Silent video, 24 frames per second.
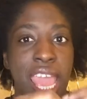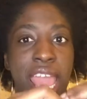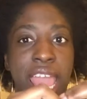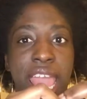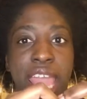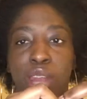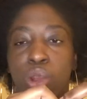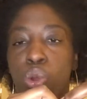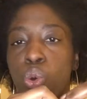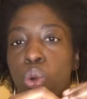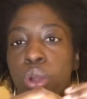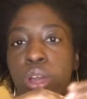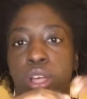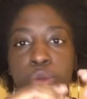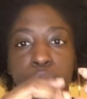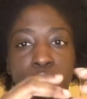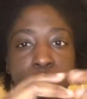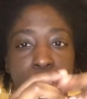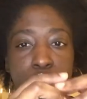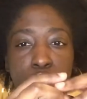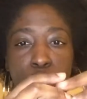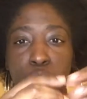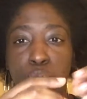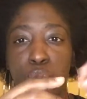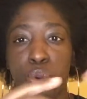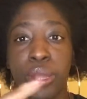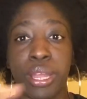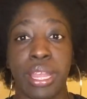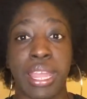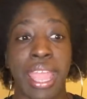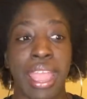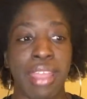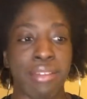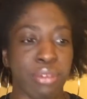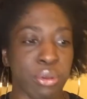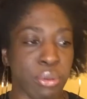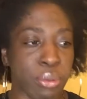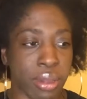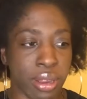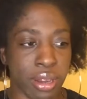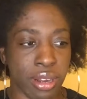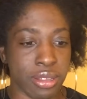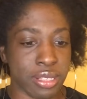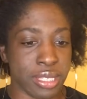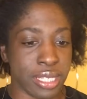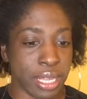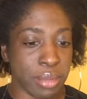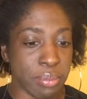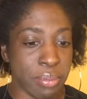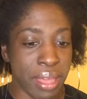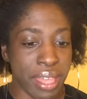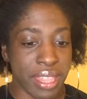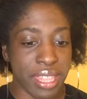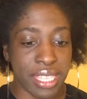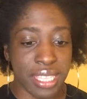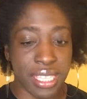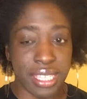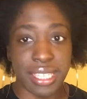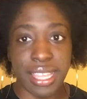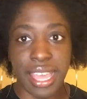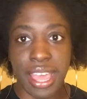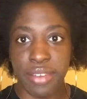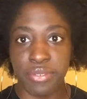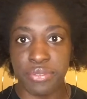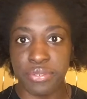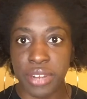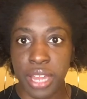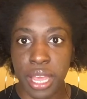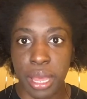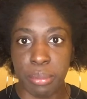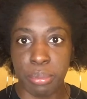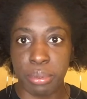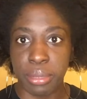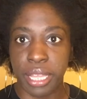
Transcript: and oil was spewing everywhere, and I was like, man, this is effed up.